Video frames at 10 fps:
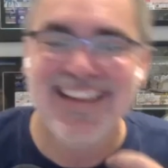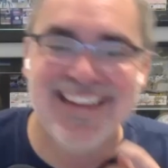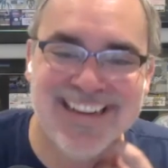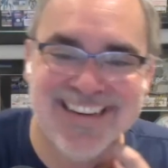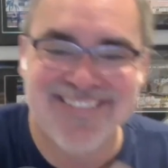
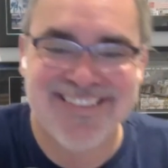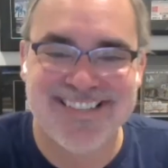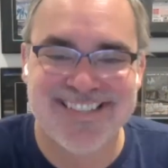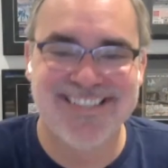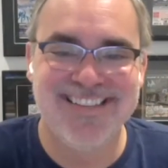And it was
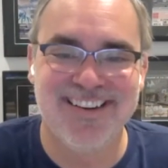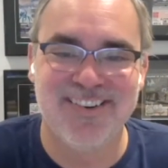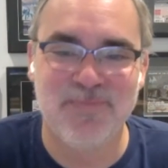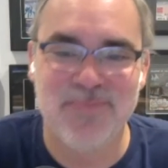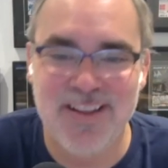just, you
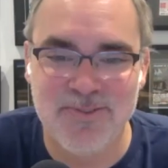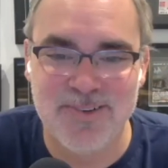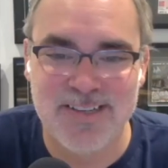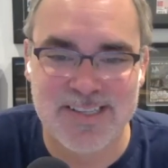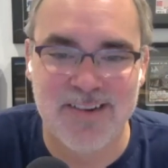know,
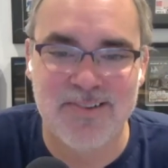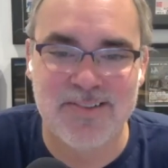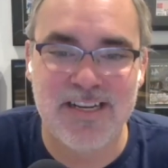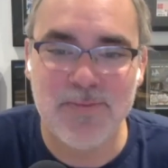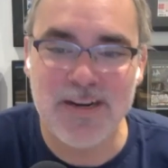everyone doesn't understand it.